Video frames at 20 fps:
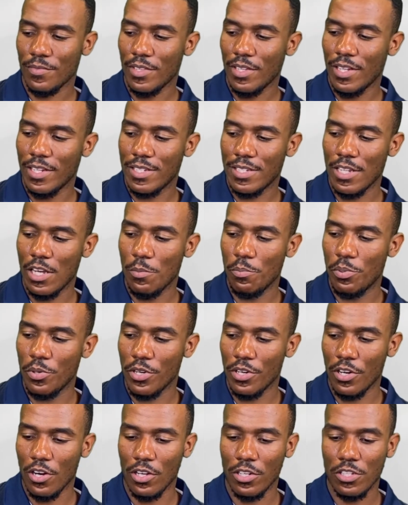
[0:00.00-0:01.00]
Let's now put
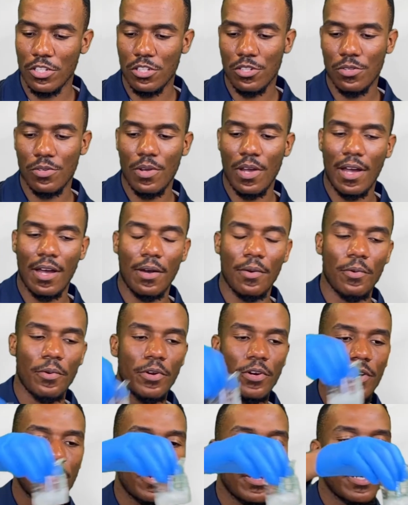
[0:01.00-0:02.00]
it onto
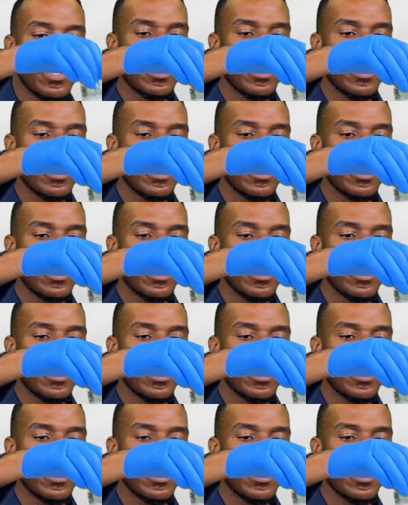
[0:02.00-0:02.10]
our